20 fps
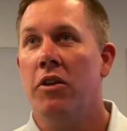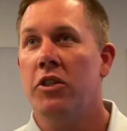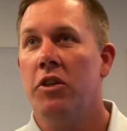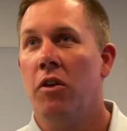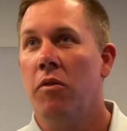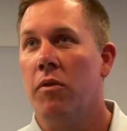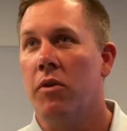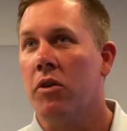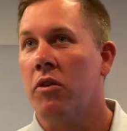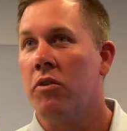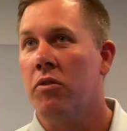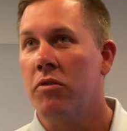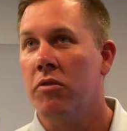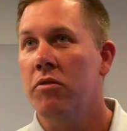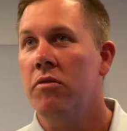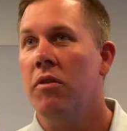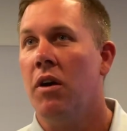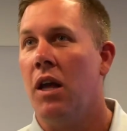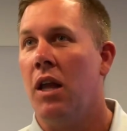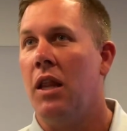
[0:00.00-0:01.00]
you don't
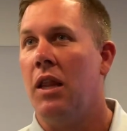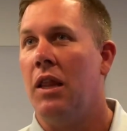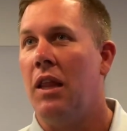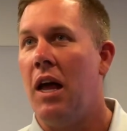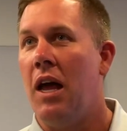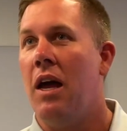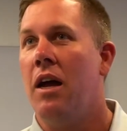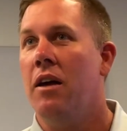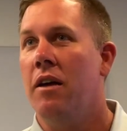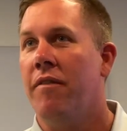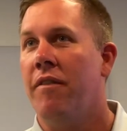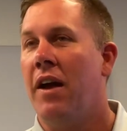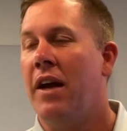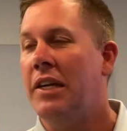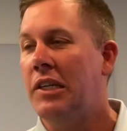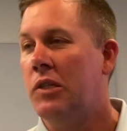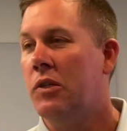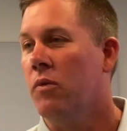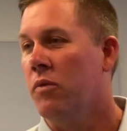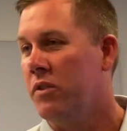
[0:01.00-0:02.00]
recruit a lot of high
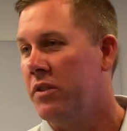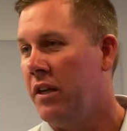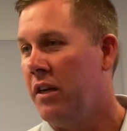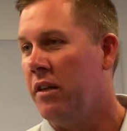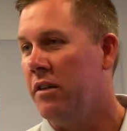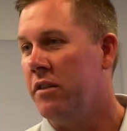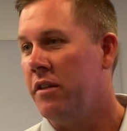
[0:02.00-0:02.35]
school centers.